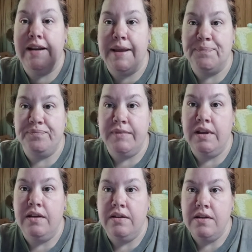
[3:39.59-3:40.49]
today.
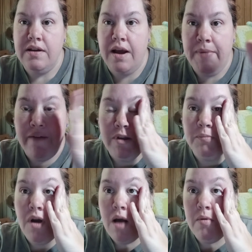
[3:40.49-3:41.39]
I'm
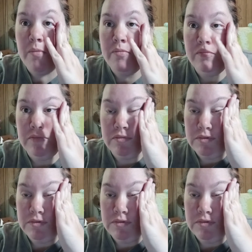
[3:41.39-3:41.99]
having problem.